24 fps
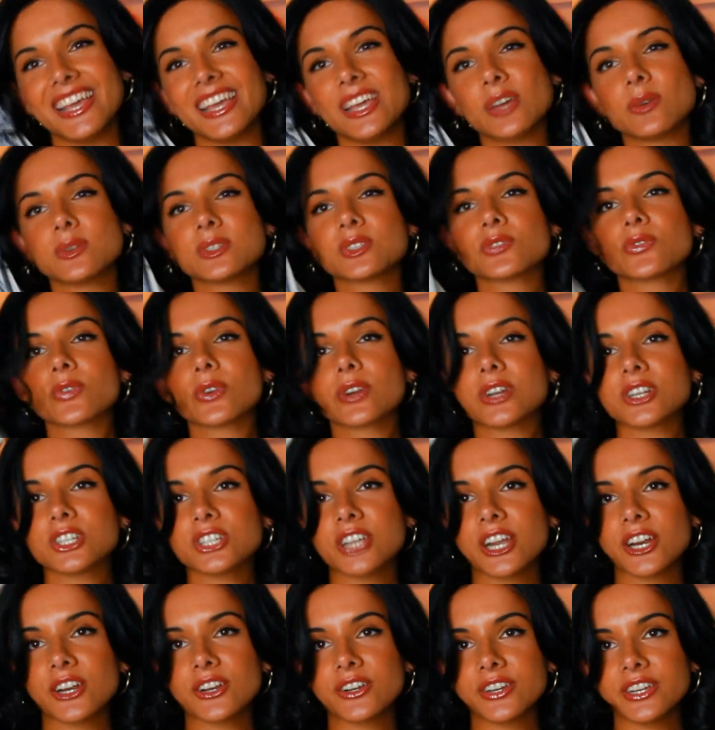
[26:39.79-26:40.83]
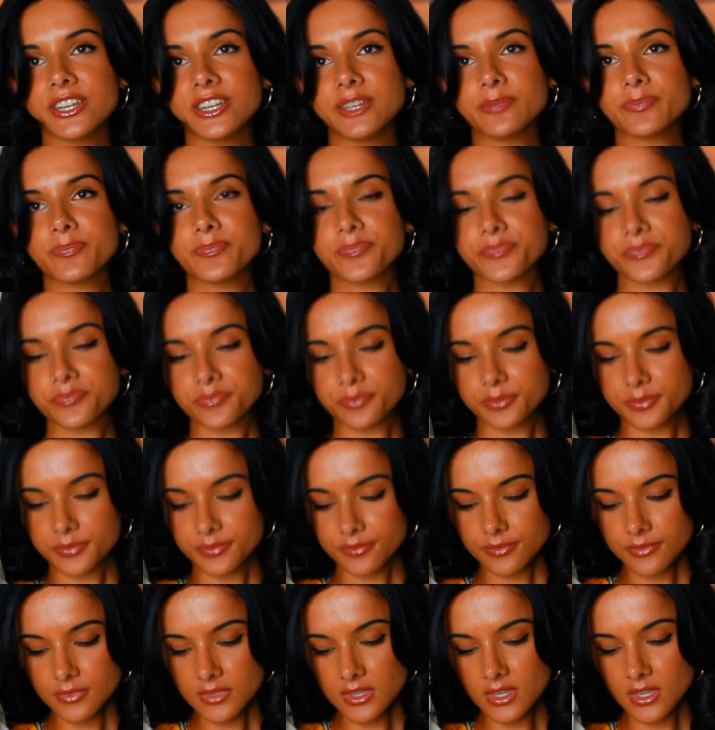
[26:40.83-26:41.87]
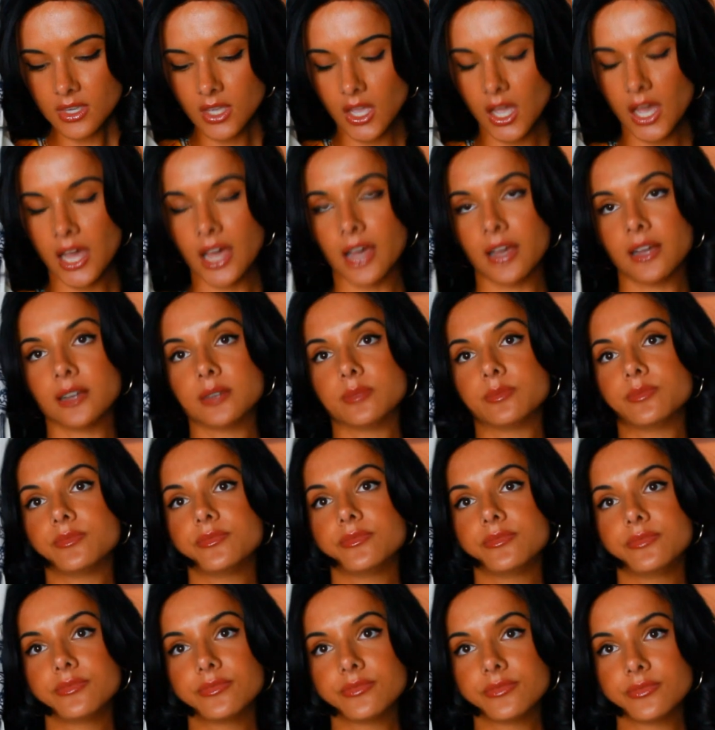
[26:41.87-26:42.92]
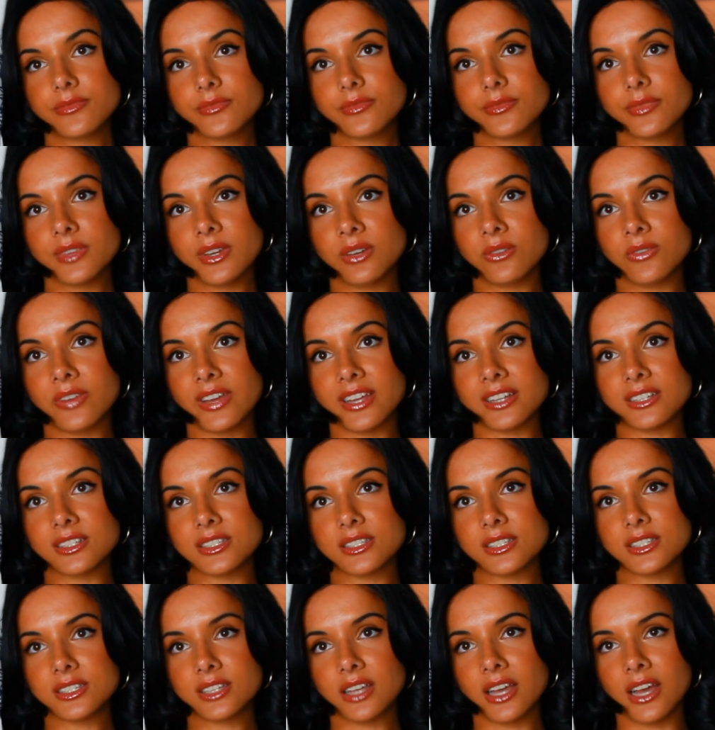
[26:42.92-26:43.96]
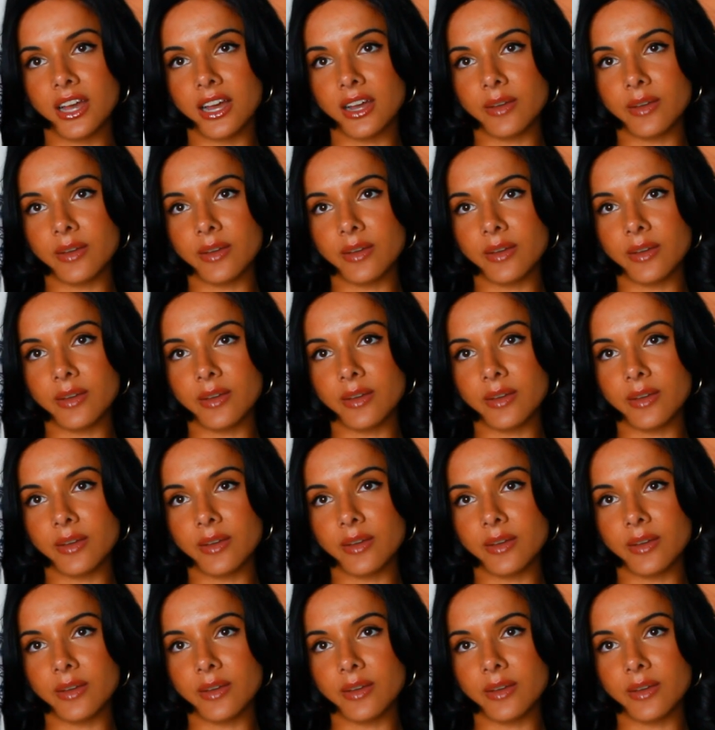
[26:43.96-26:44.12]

It was for a charity event.